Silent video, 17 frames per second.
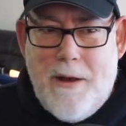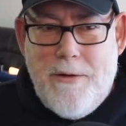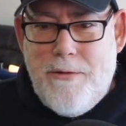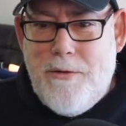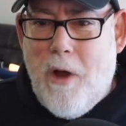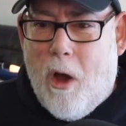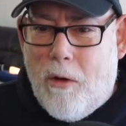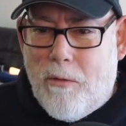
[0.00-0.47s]

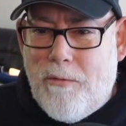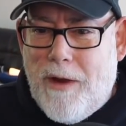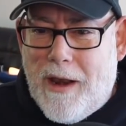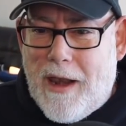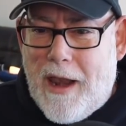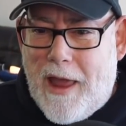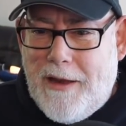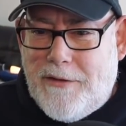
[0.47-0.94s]
not
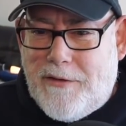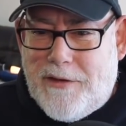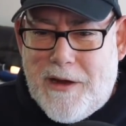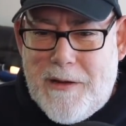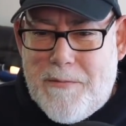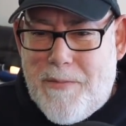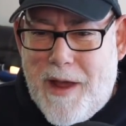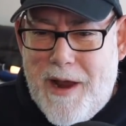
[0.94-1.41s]

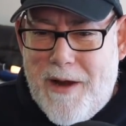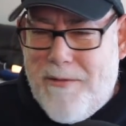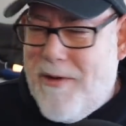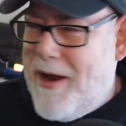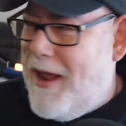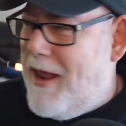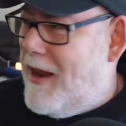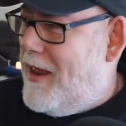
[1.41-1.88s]
related bit,
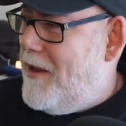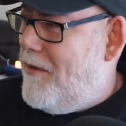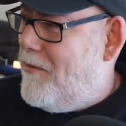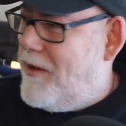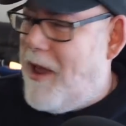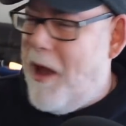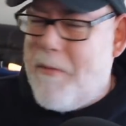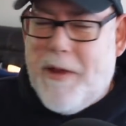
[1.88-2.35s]
really,
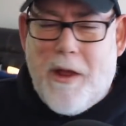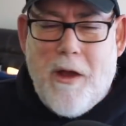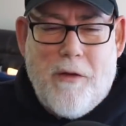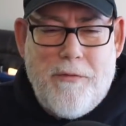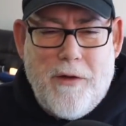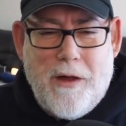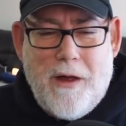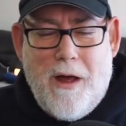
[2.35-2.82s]
going
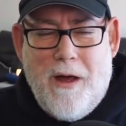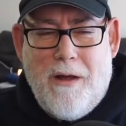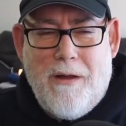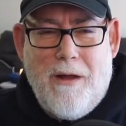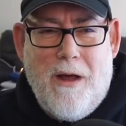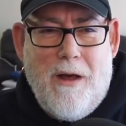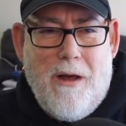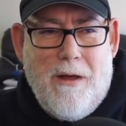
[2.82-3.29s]
off
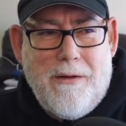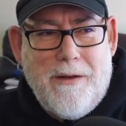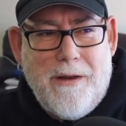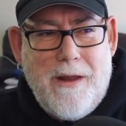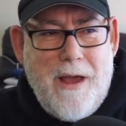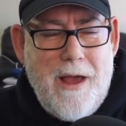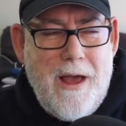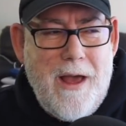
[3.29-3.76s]

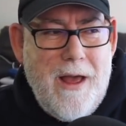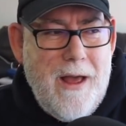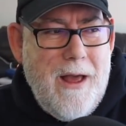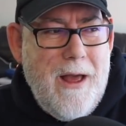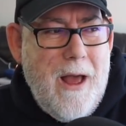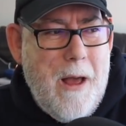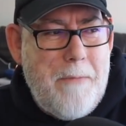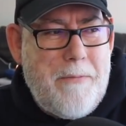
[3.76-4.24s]
on a
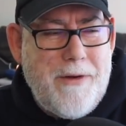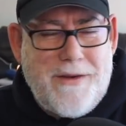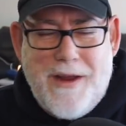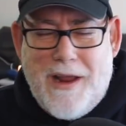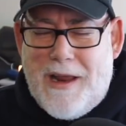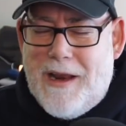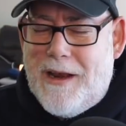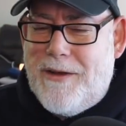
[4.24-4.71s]

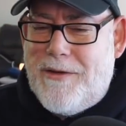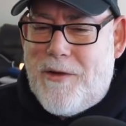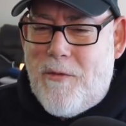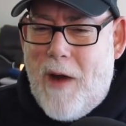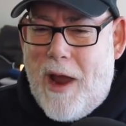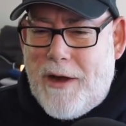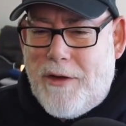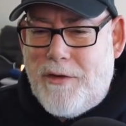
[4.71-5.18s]
particular
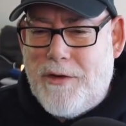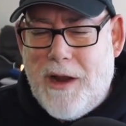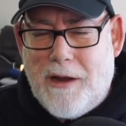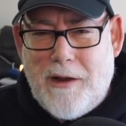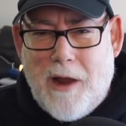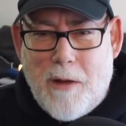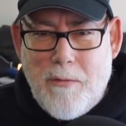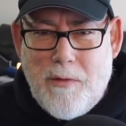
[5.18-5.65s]
direction
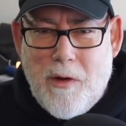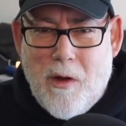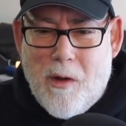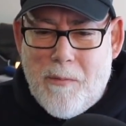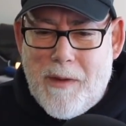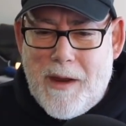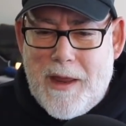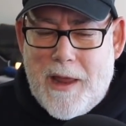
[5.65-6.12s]
I don't
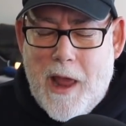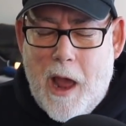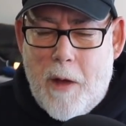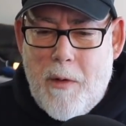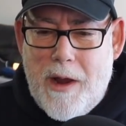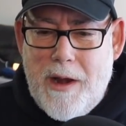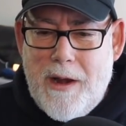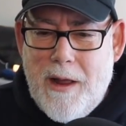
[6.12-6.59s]
normally
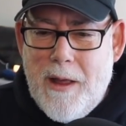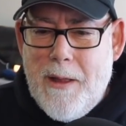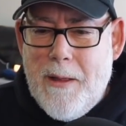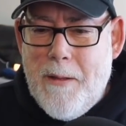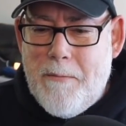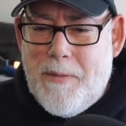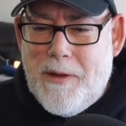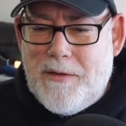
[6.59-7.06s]
go in.
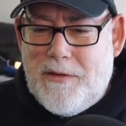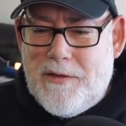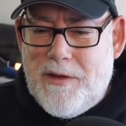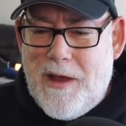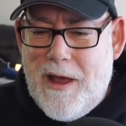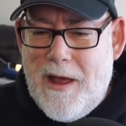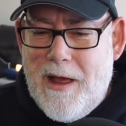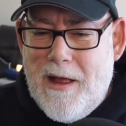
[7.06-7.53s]
But
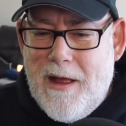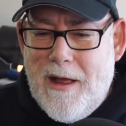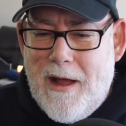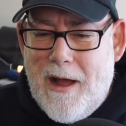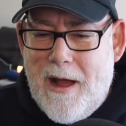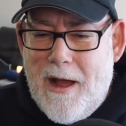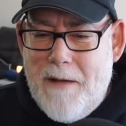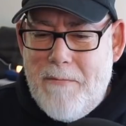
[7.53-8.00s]

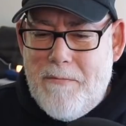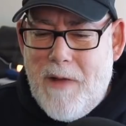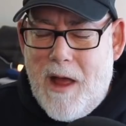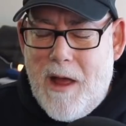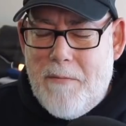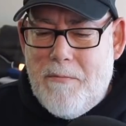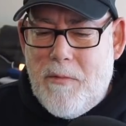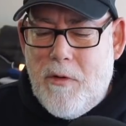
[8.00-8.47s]

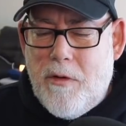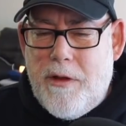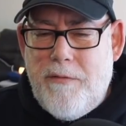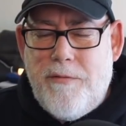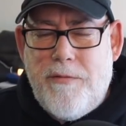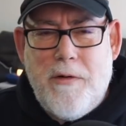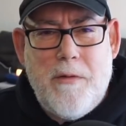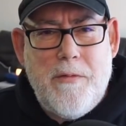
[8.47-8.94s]
I'm
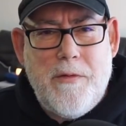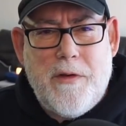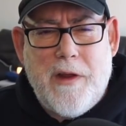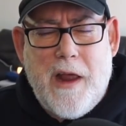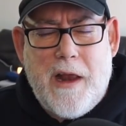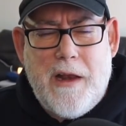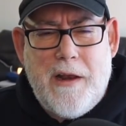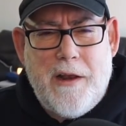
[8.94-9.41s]
looking forward
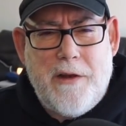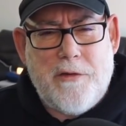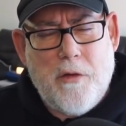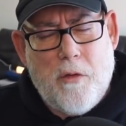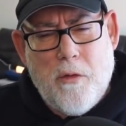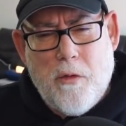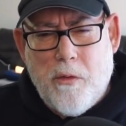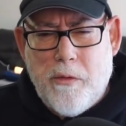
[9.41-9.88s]
to getting
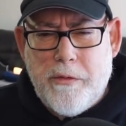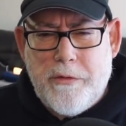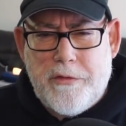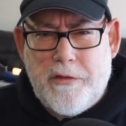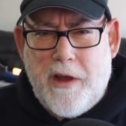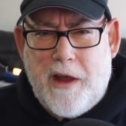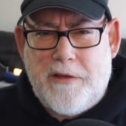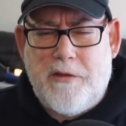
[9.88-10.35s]
this all
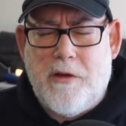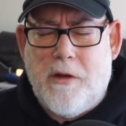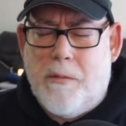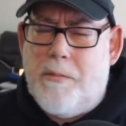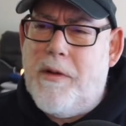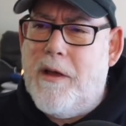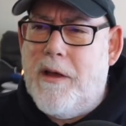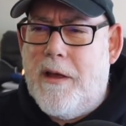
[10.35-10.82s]
set
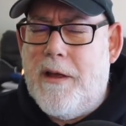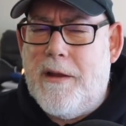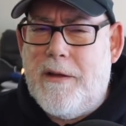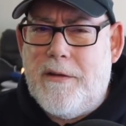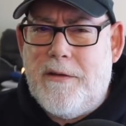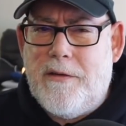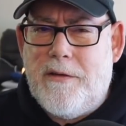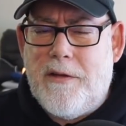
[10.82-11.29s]
up
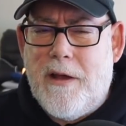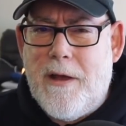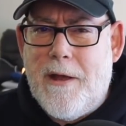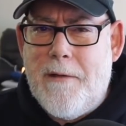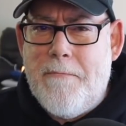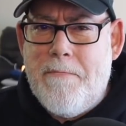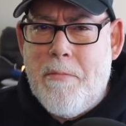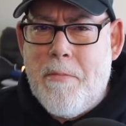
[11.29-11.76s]

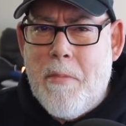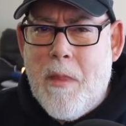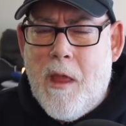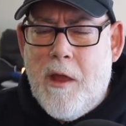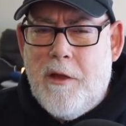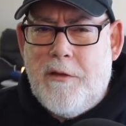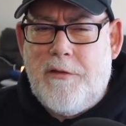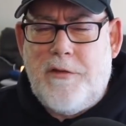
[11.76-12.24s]
and
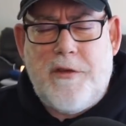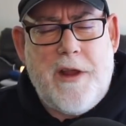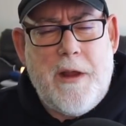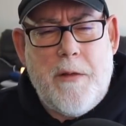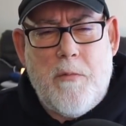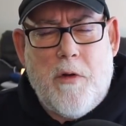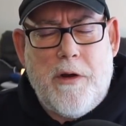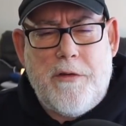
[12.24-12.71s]

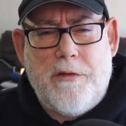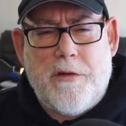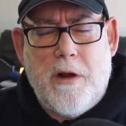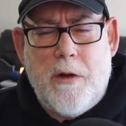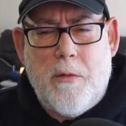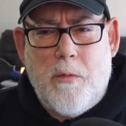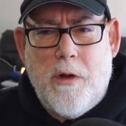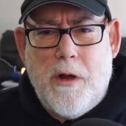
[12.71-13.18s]
seeing what it's
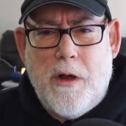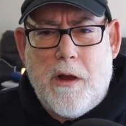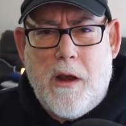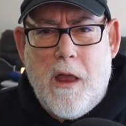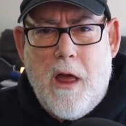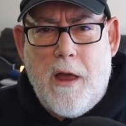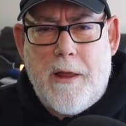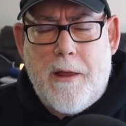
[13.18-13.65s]
going to
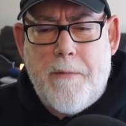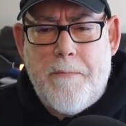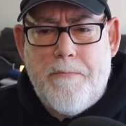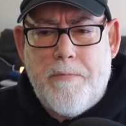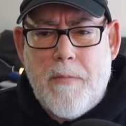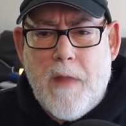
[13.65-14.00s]
work like.